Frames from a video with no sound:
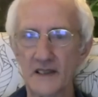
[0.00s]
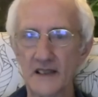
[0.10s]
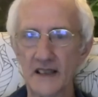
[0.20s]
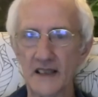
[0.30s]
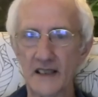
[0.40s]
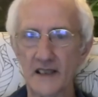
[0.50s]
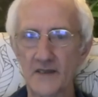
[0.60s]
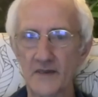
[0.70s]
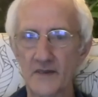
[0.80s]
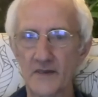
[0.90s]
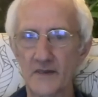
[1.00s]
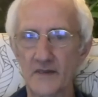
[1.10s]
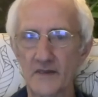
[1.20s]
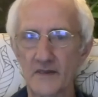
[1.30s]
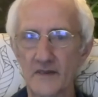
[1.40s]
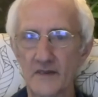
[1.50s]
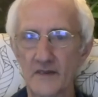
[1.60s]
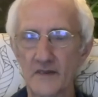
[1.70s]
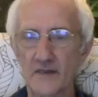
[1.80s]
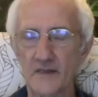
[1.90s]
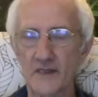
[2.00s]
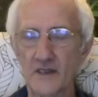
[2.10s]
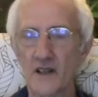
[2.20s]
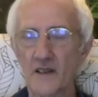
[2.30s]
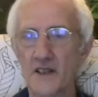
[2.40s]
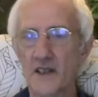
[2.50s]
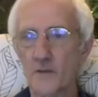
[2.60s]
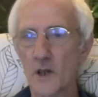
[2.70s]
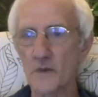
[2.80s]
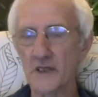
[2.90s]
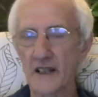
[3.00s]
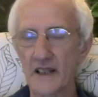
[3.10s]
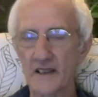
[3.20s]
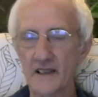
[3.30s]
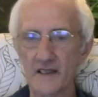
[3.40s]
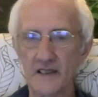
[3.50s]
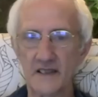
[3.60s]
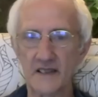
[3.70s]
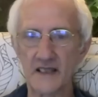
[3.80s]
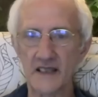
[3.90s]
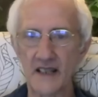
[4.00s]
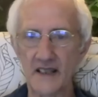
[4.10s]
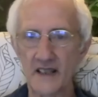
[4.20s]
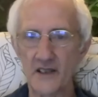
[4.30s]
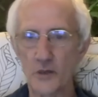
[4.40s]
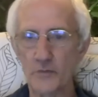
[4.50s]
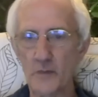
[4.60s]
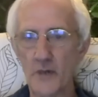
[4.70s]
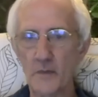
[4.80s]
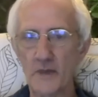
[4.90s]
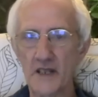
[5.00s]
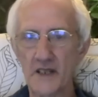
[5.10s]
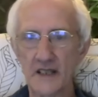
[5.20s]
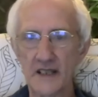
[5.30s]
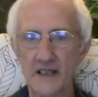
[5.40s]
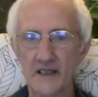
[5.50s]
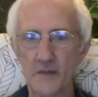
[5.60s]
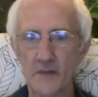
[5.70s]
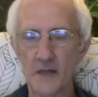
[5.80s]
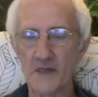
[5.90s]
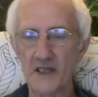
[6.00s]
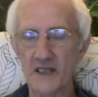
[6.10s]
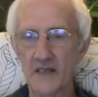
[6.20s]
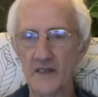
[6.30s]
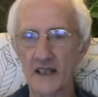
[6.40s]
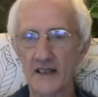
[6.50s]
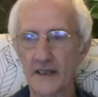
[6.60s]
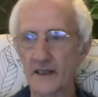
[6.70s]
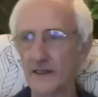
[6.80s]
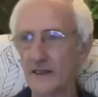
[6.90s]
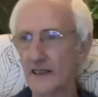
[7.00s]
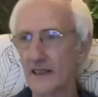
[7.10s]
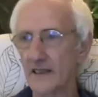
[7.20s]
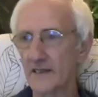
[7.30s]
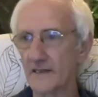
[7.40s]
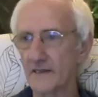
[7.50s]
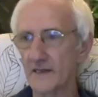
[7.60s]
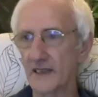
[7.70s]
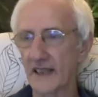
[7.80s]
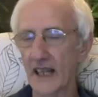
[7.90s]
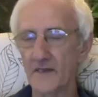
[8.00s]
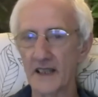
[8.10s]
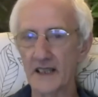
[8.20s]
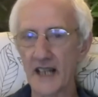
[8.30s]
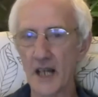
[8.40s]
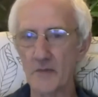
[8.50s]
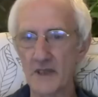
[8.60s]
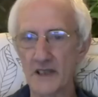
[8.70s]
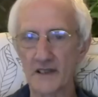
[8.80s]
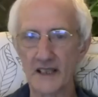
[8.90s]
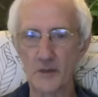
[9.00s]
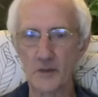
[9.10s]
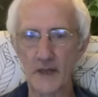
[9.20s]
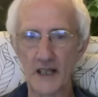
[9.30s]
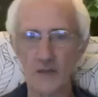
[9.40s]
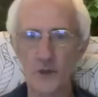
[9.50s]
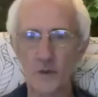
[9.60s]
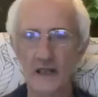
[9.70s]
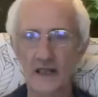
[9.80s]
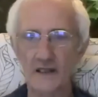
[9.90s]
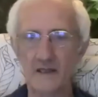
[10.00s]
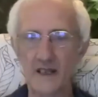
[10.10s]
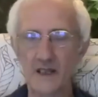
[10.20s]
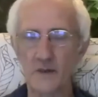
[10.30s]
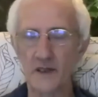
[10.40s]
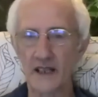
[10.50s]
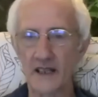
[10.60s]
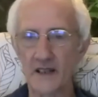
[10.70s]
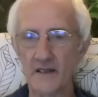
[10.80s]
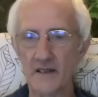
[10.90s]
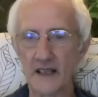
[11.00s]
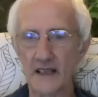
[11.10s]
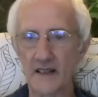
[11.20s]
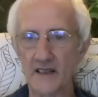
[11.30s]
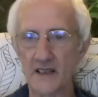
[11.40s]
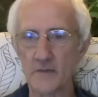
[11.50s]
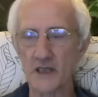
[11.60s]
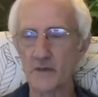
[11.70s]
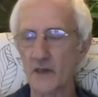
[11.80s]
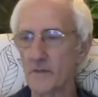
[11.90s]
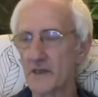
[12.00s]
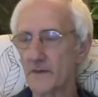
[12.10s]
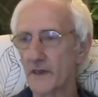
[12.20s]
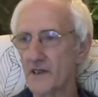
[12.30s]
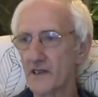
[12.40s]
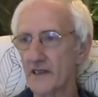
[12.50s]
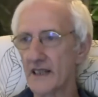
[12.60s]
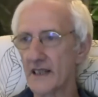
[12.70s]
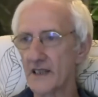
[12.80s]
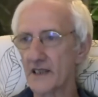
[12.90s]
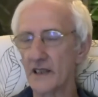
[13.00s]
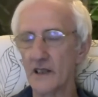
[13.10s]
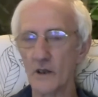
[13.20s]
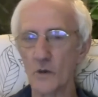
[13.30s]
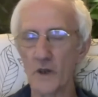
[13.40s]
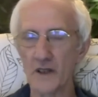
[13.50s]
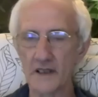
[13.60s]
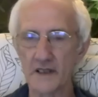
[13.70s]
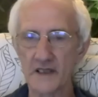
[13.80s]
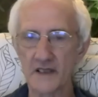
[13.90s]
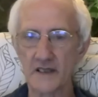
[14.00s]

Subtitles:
knowledge of what was going on decided it should be published. So I'm just giving a little caveat emptor, let the buyer beware on this one. I don't think Narasimha Swami's version is one that